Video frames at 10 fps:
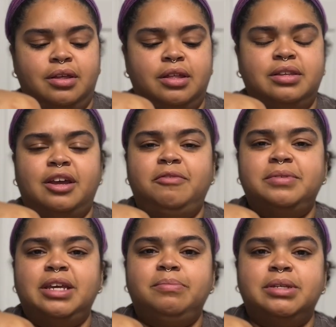Did I
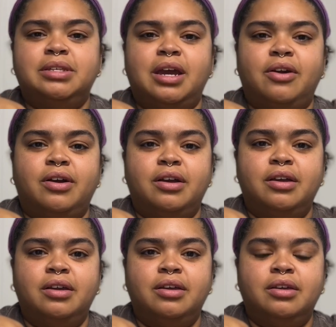say mascara?
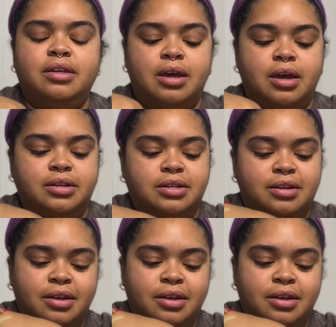Yeah, I did.